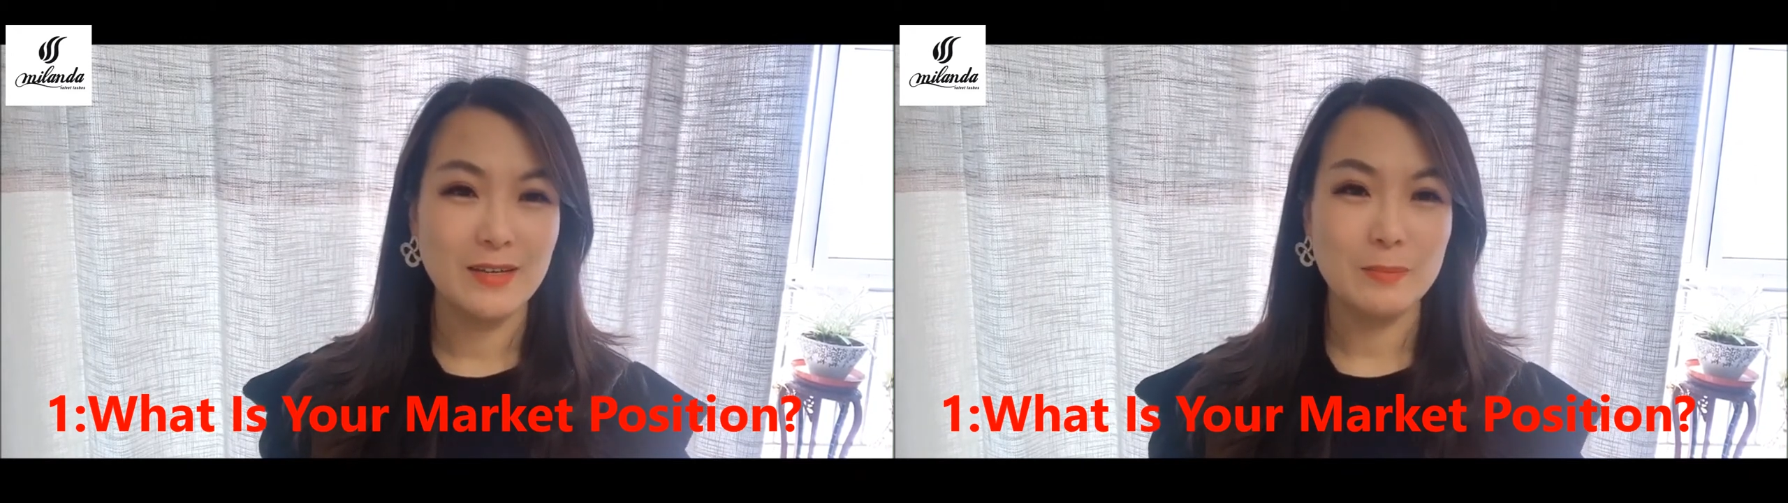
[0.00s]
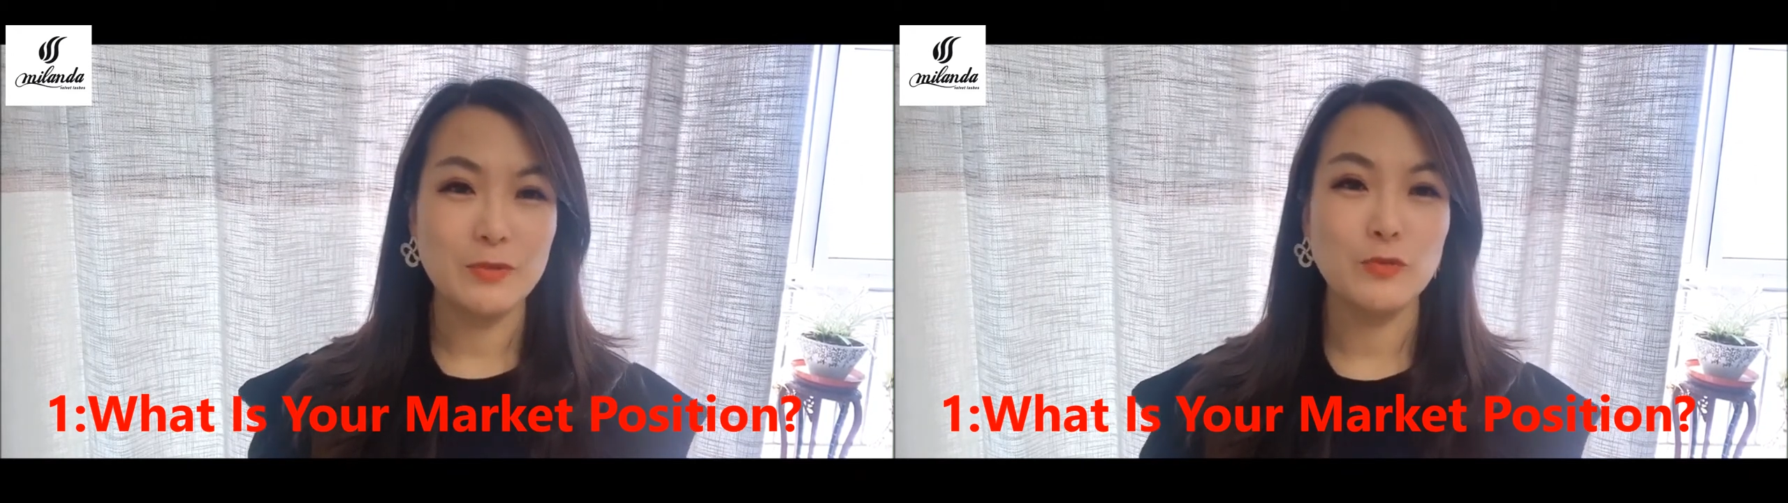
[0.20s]

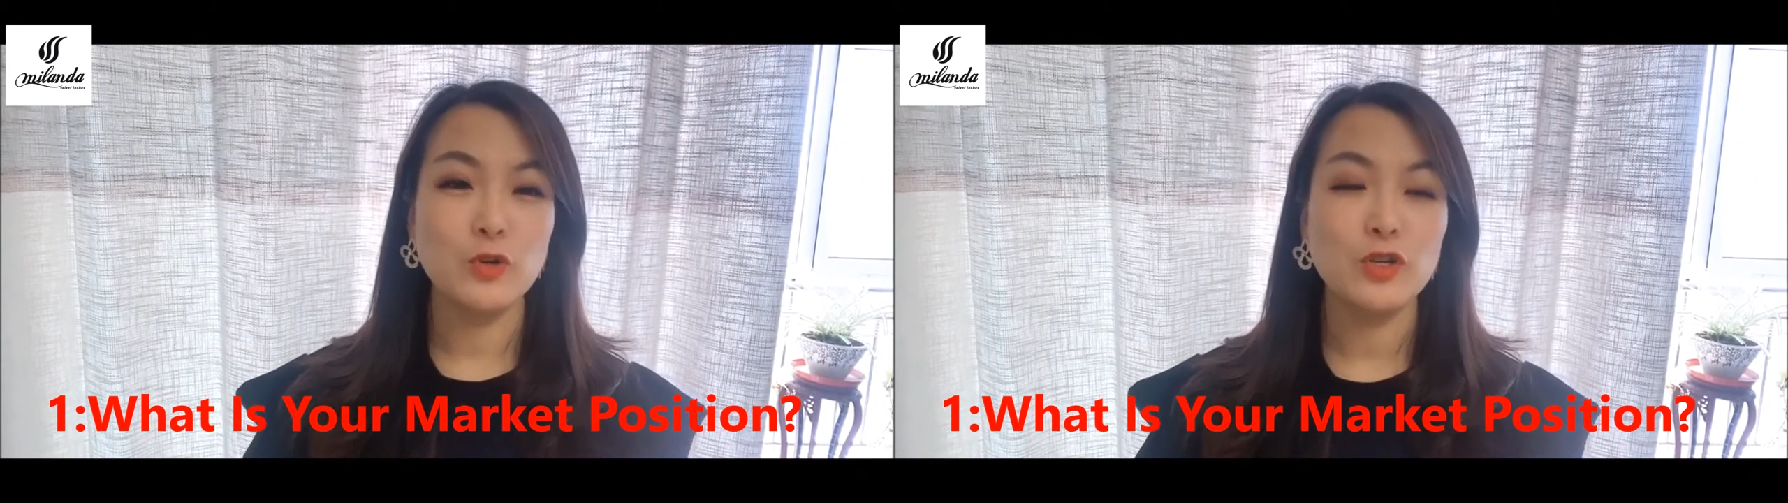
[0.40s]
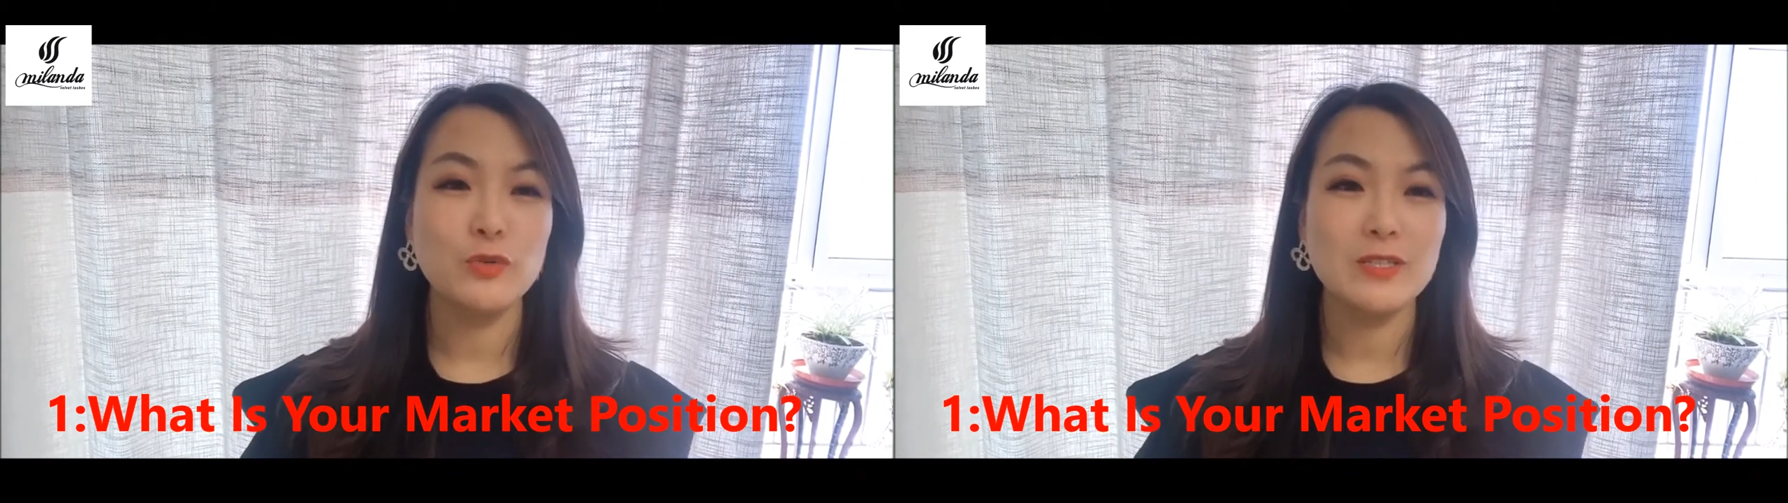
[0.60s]

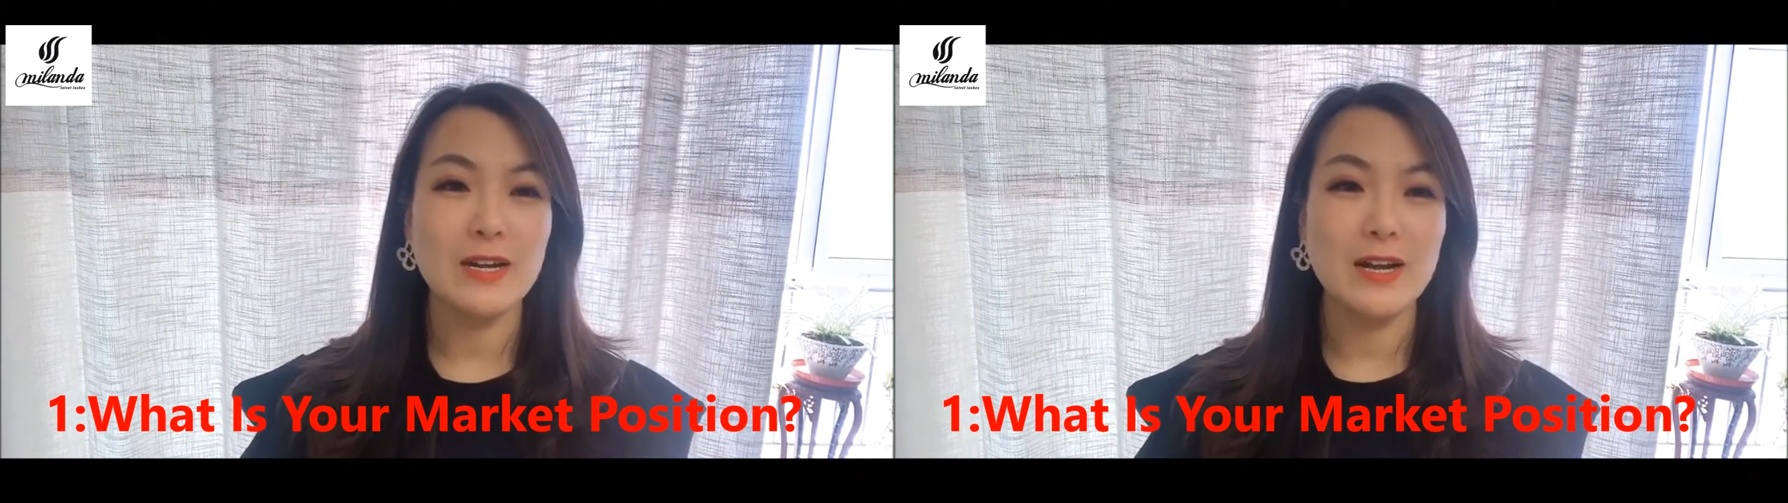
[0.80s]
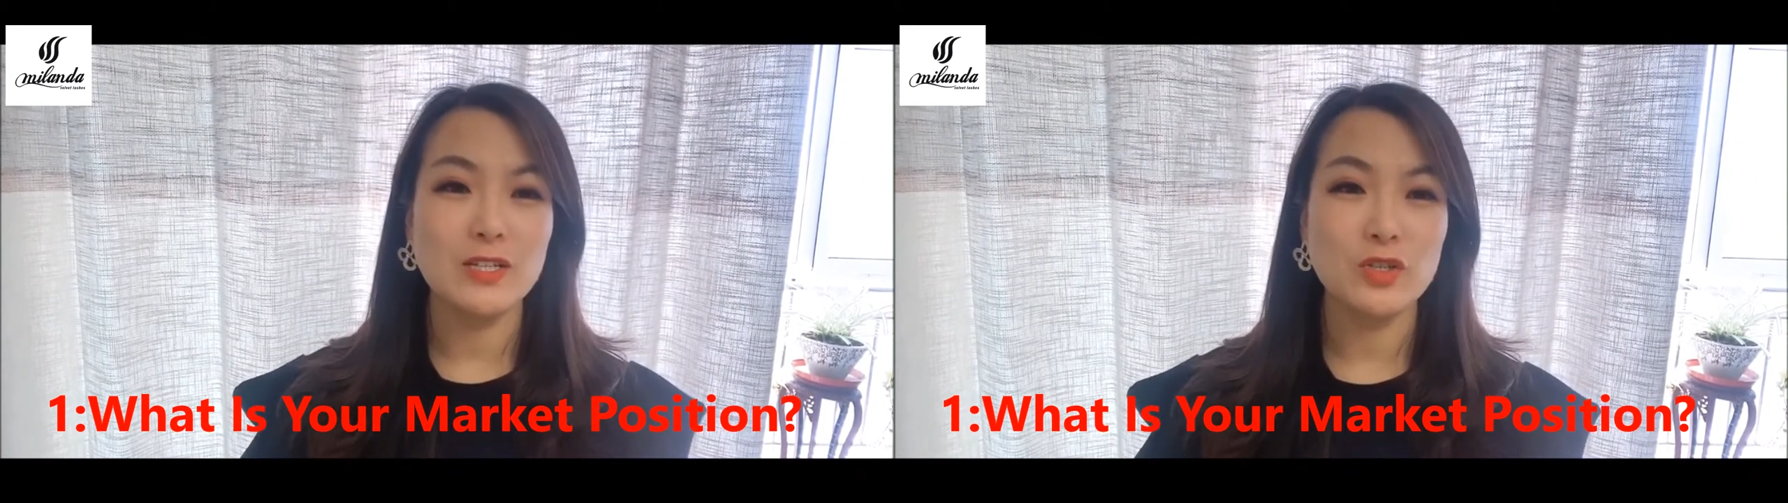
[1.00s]
Before you
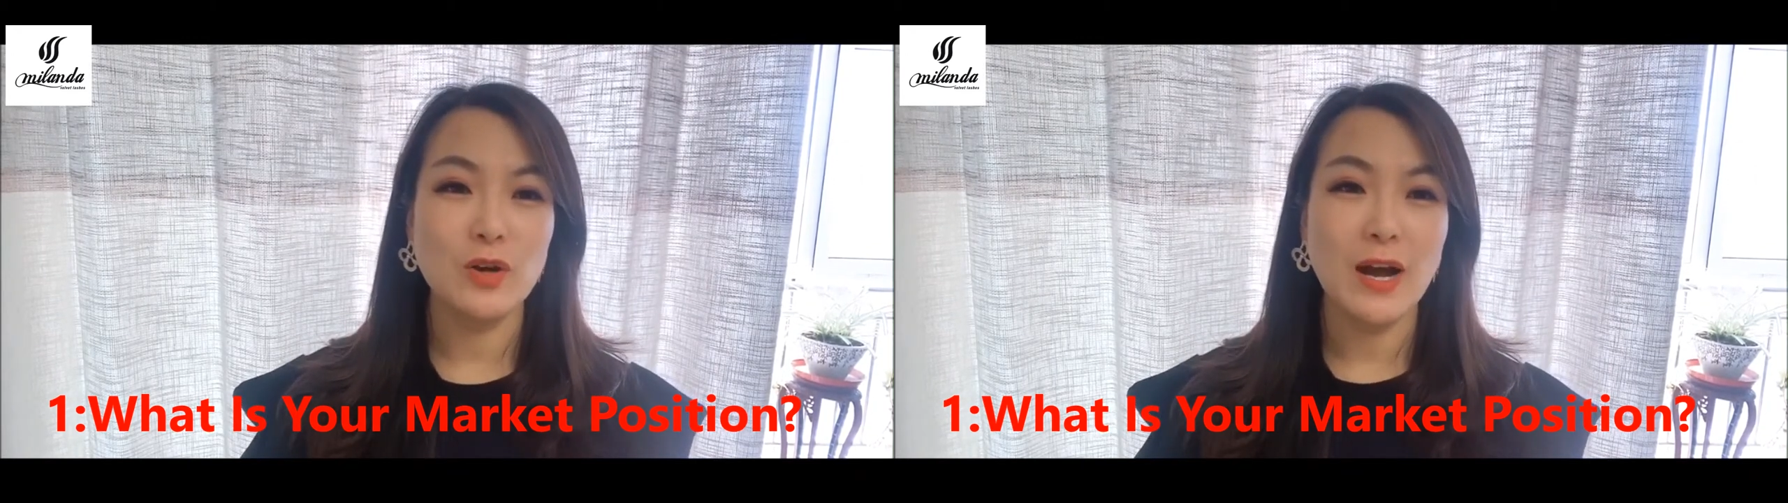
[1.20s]
start your